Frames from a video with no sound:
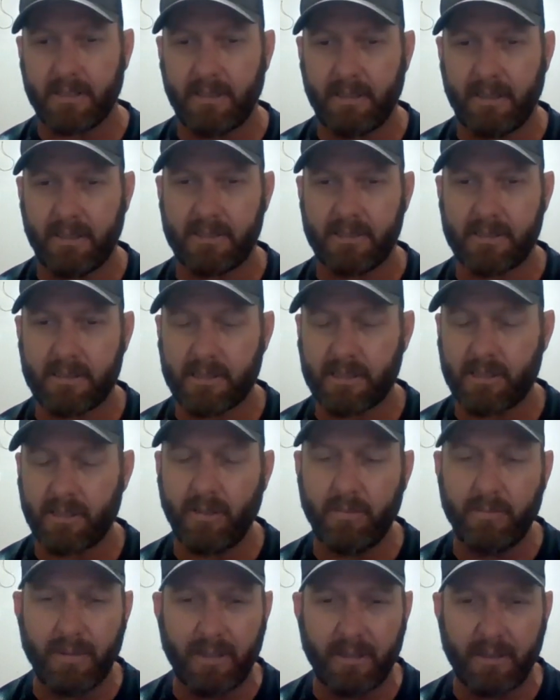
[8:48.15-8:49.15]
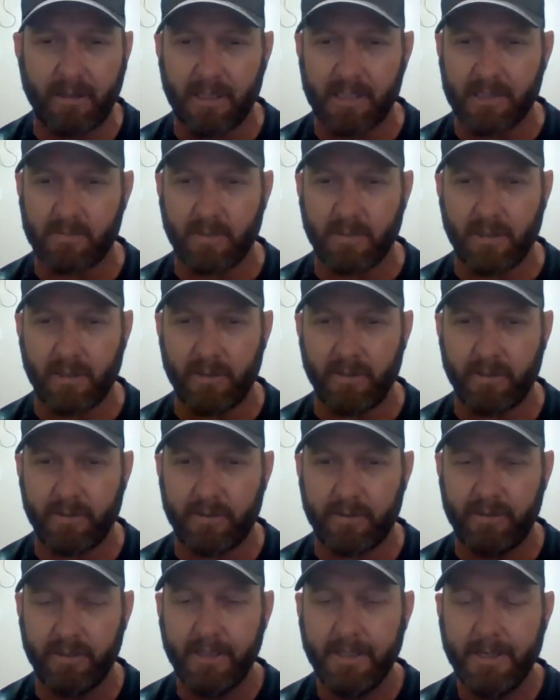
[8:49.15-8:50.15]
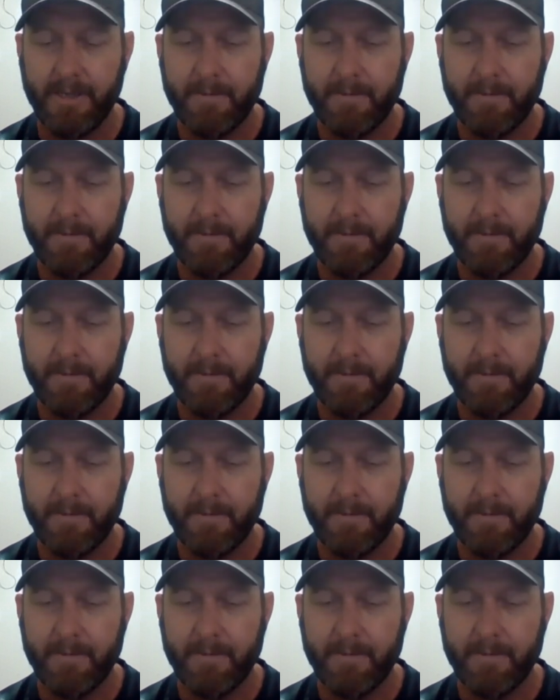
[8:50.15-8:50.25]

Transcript: and there's so many things we learn.